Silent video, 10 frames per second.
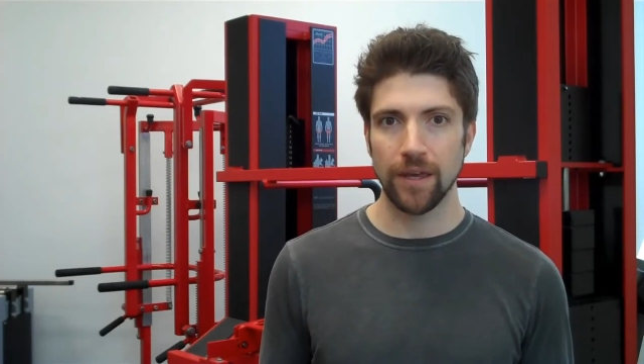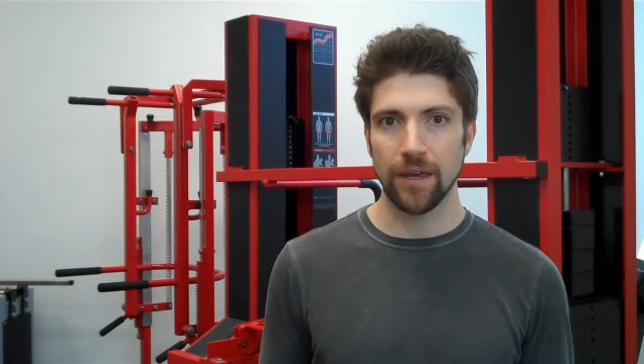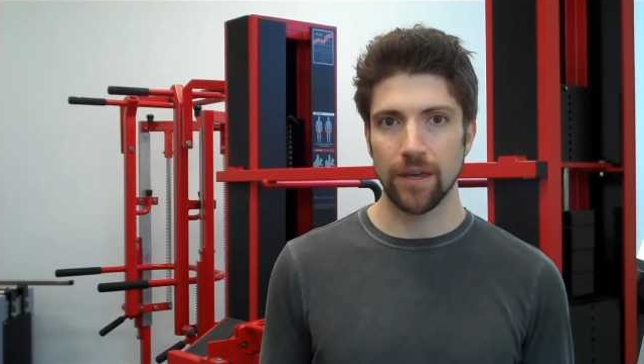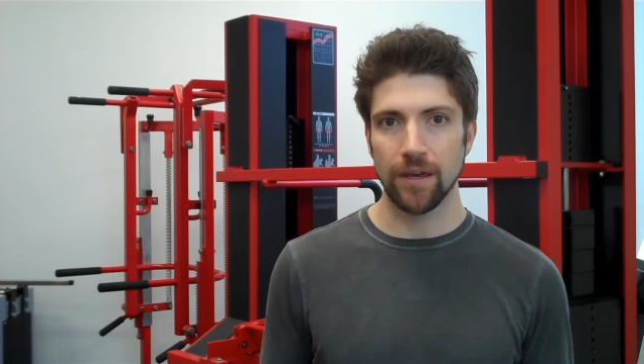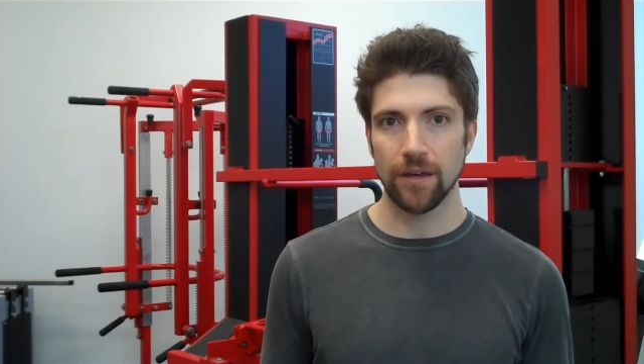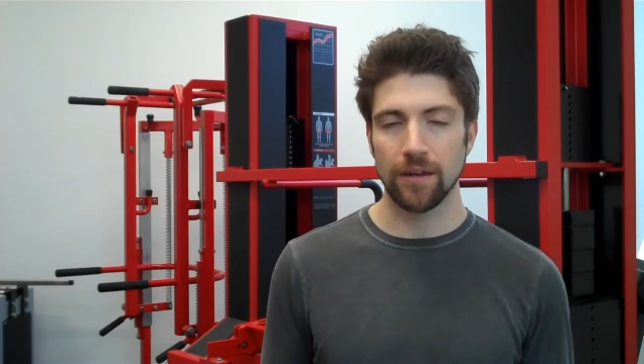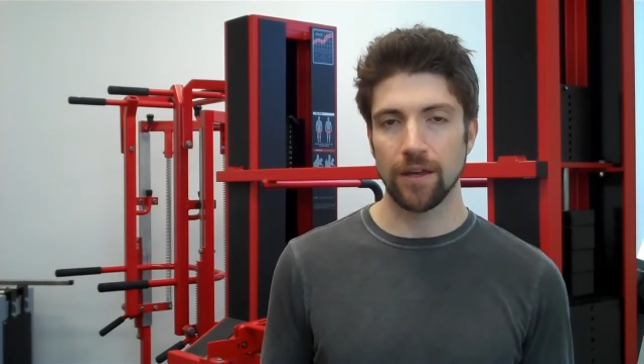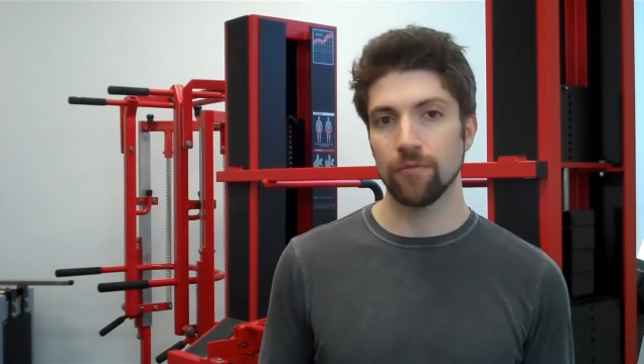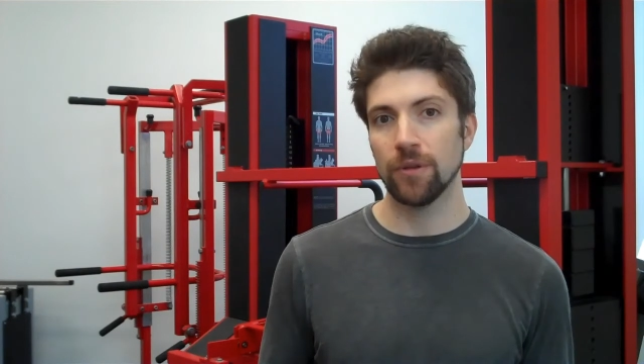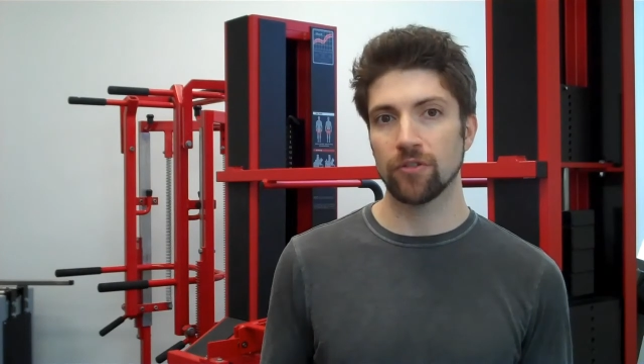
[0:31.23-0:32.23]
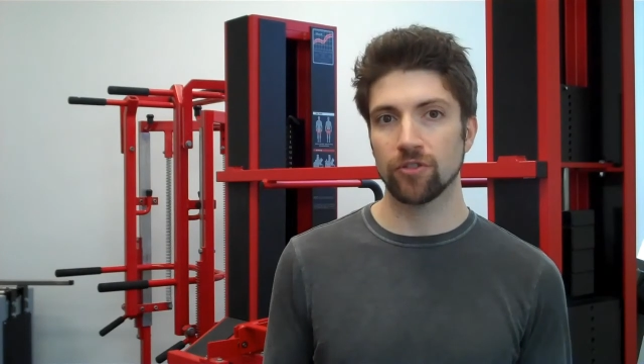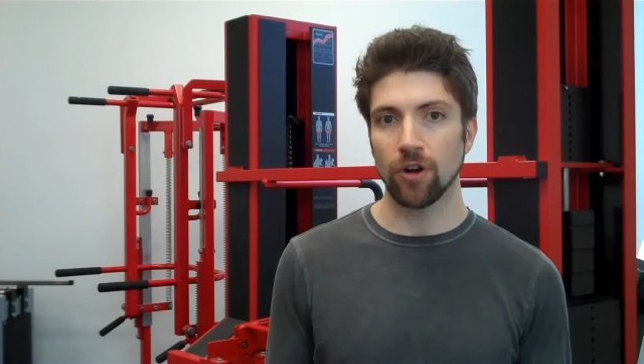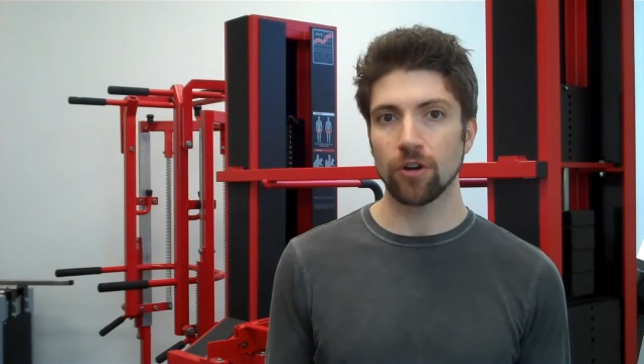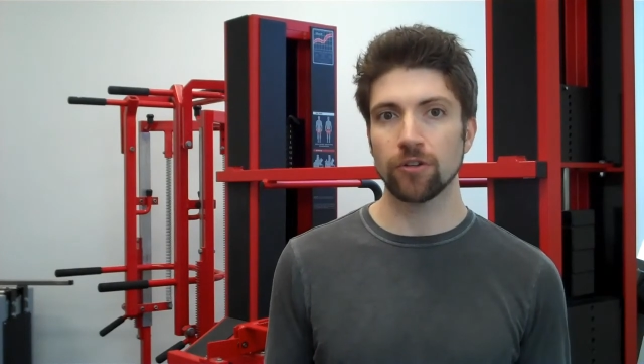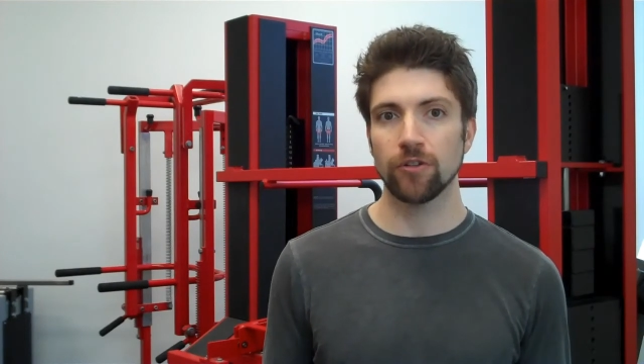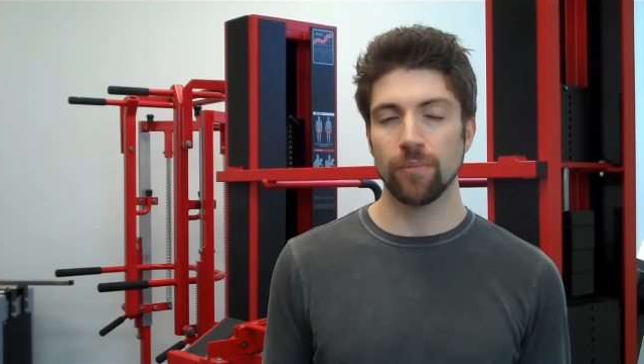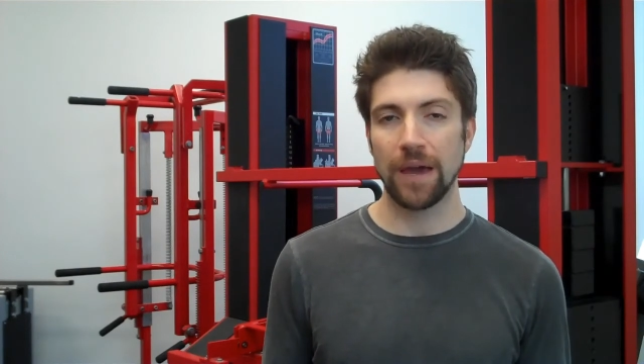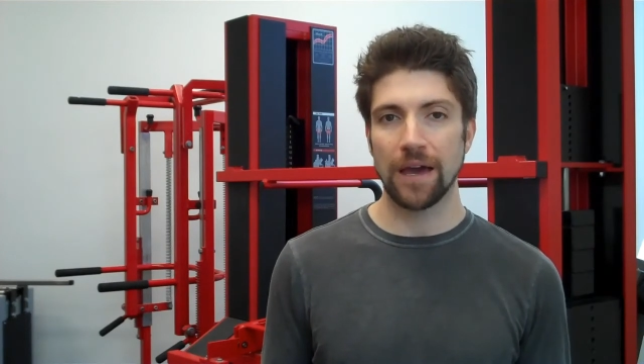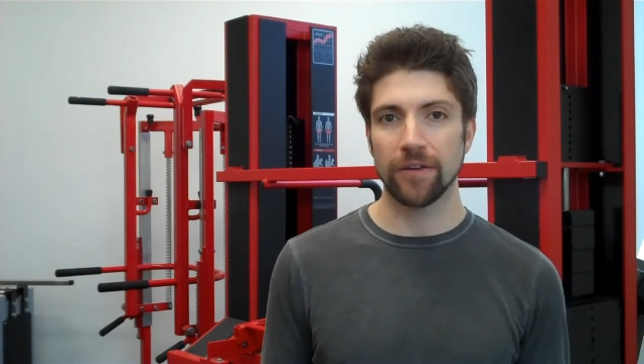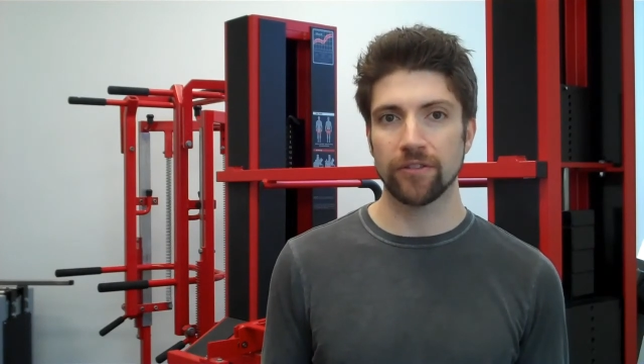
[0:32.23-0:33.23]
And I've been startled in the
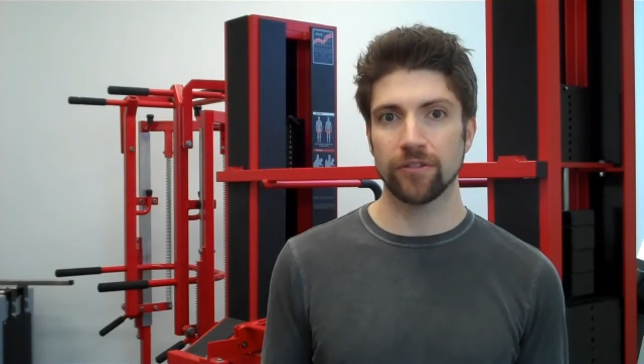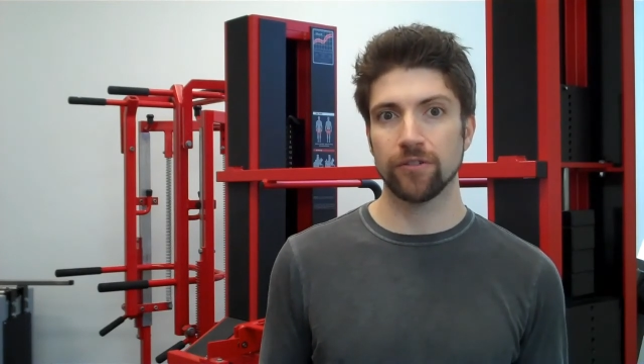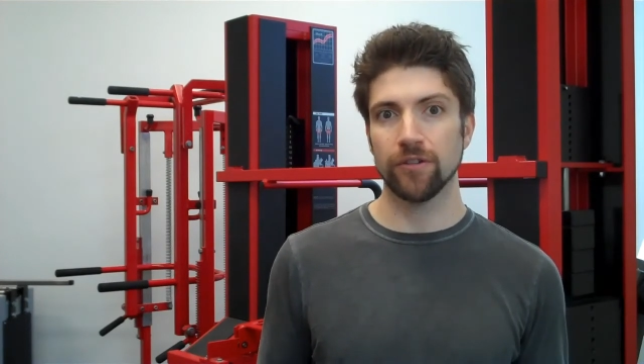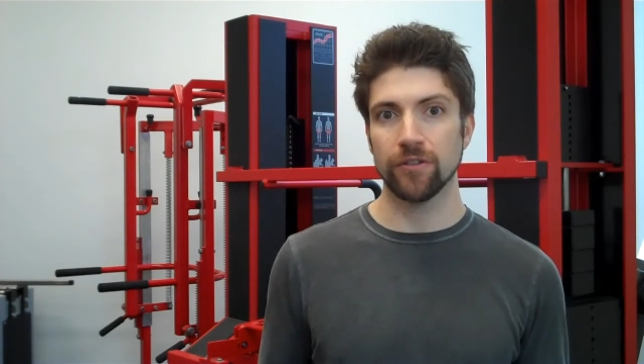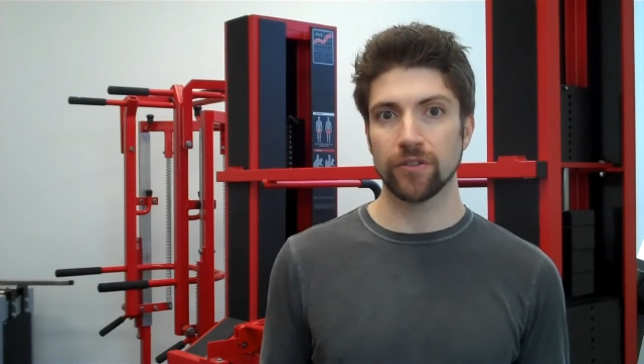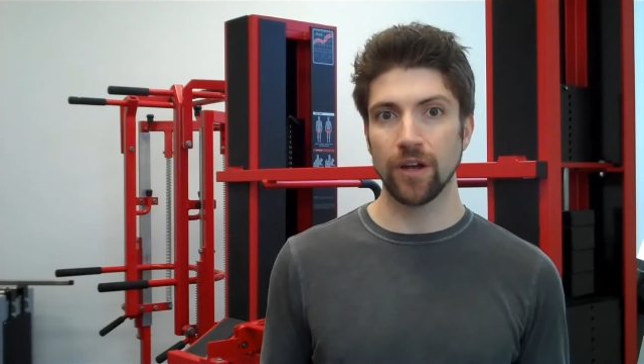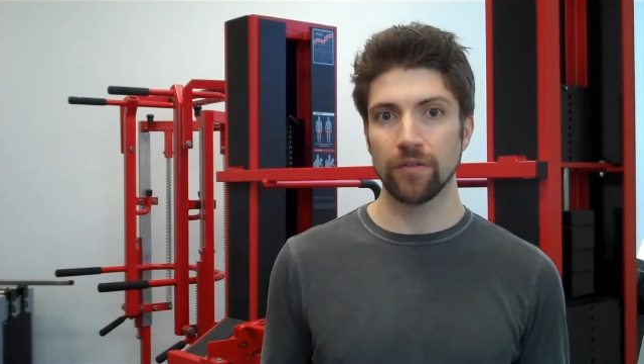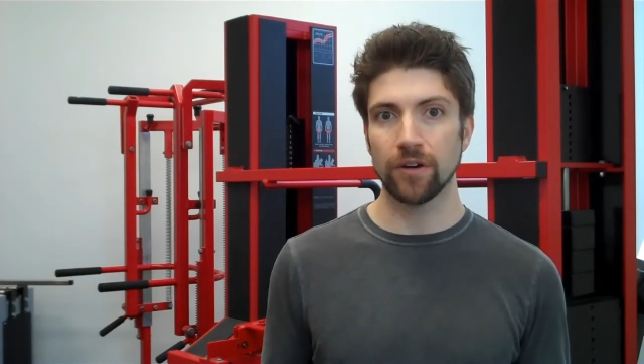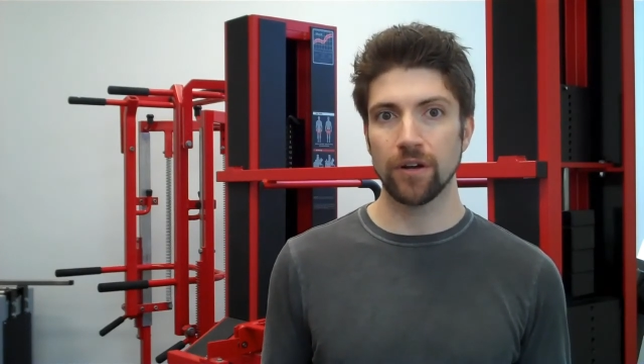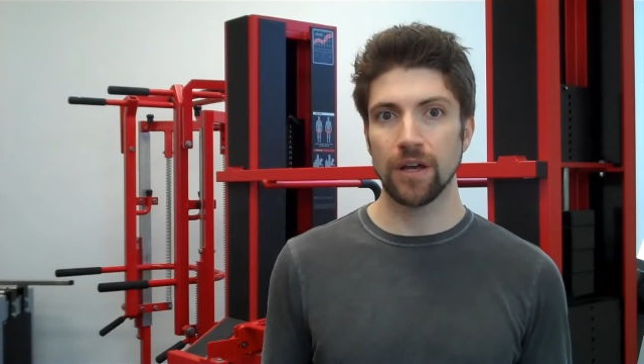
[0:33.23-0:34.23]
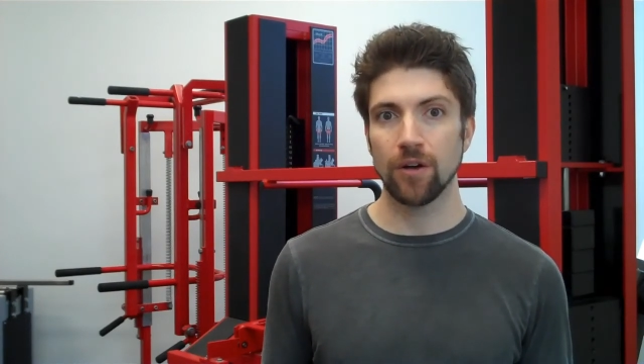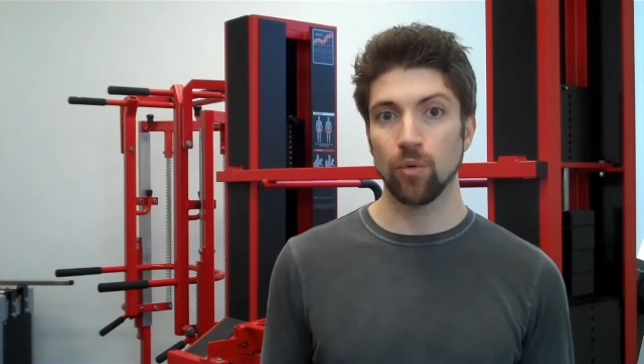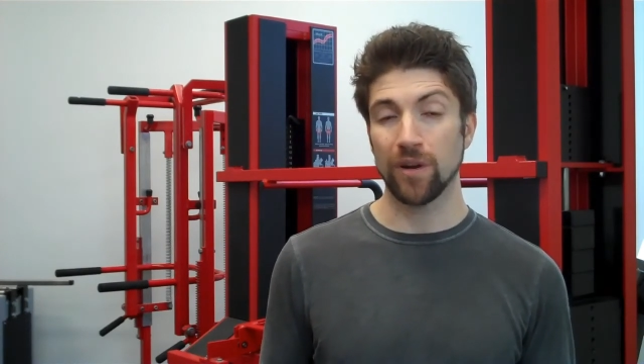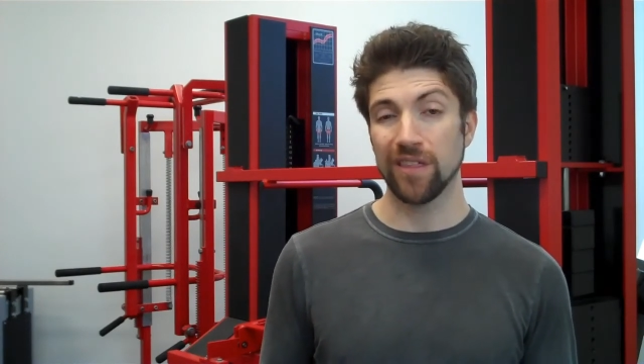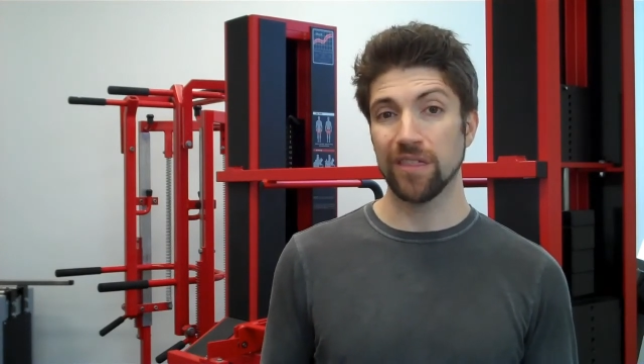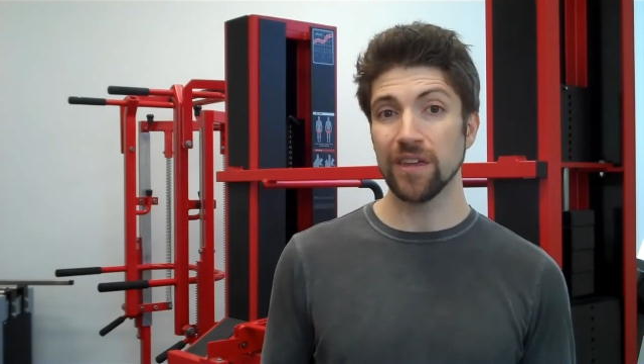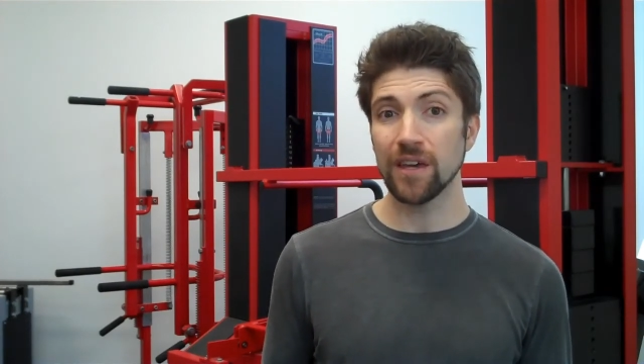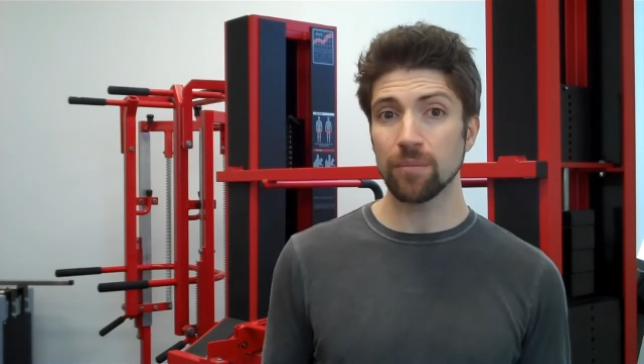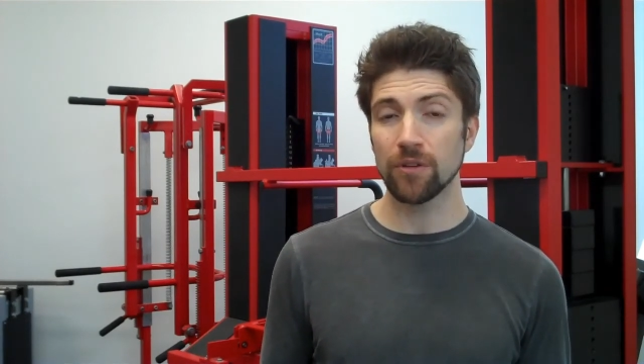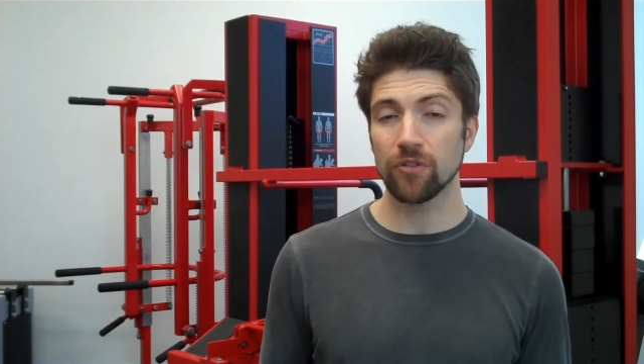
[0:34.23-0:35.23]
past to discover what I
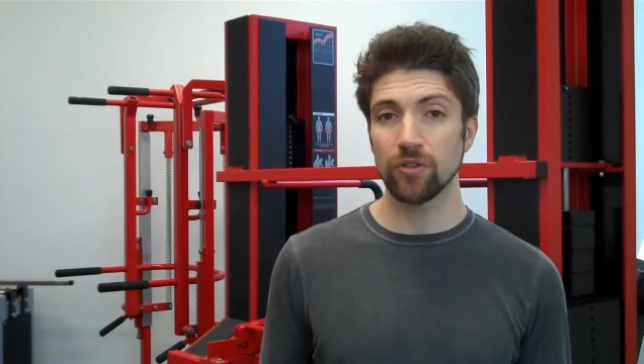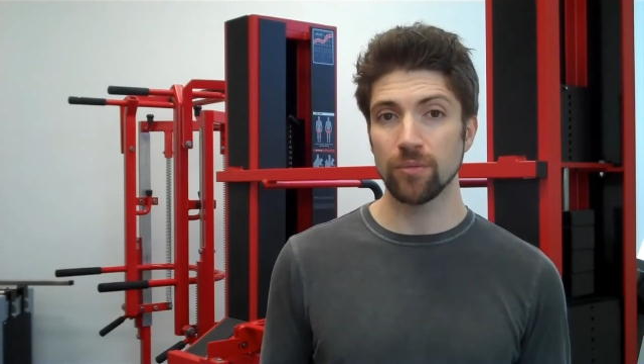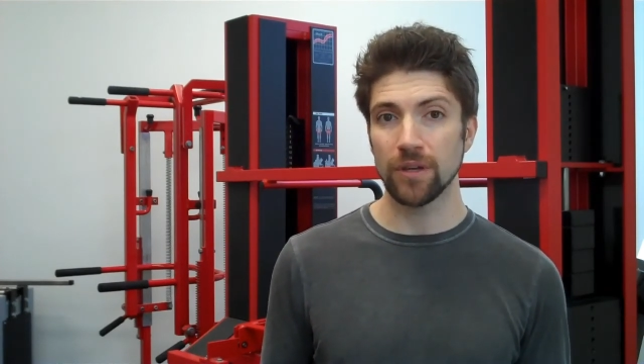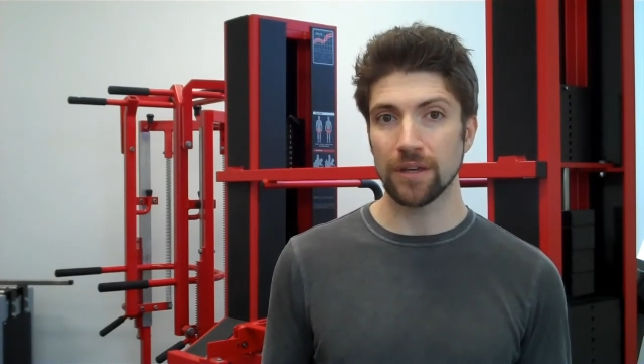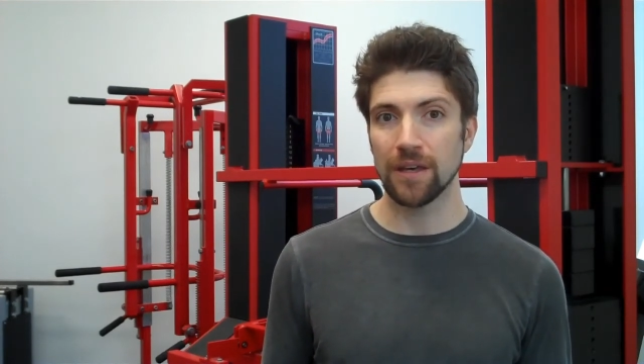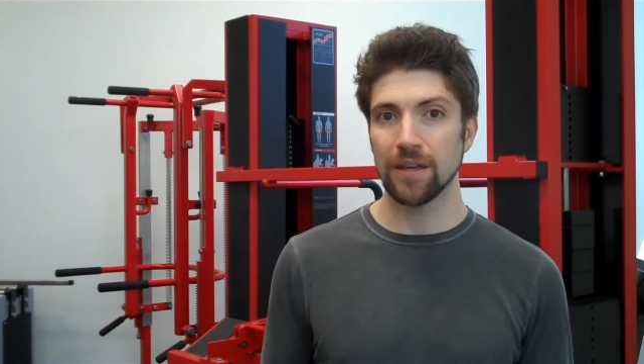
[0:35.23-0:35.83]
think I'm consuming